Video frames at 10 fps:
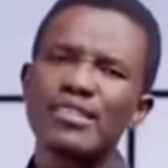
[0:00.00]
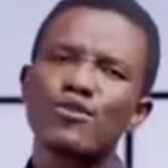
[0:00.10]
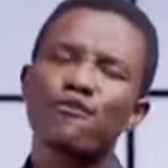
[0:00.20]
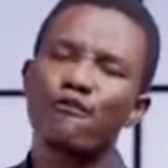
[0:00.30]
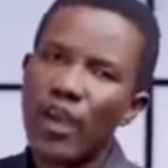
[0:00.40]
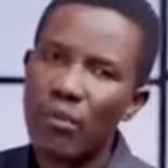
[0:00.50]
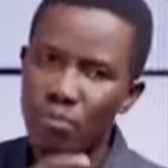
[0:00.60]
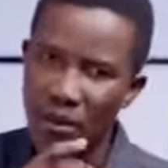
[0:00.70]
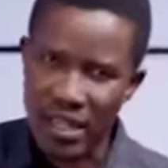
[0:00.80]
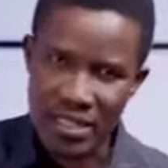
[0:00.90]
to fear
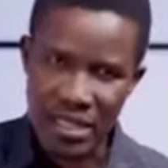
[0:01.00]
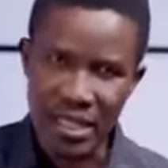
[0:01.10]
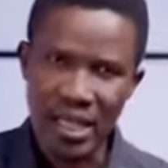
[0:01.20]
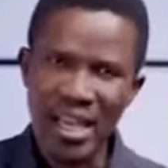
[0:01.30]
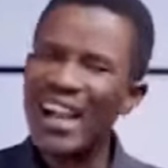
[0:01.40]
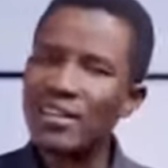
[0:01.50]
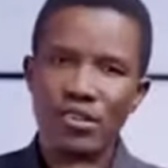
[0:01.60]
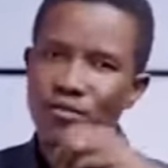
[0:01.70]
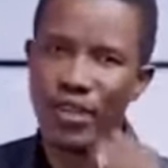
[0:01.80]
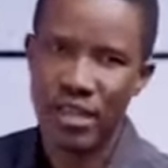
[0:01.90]
poverty and
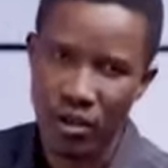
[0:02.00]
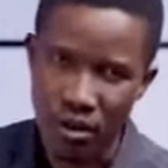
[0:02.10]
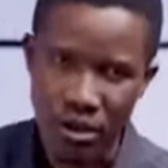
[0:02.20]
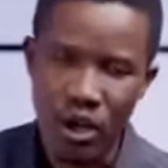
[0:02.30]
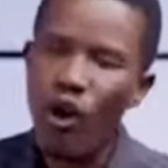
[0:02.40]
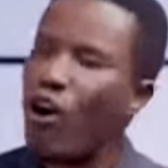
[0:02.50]
not fear God,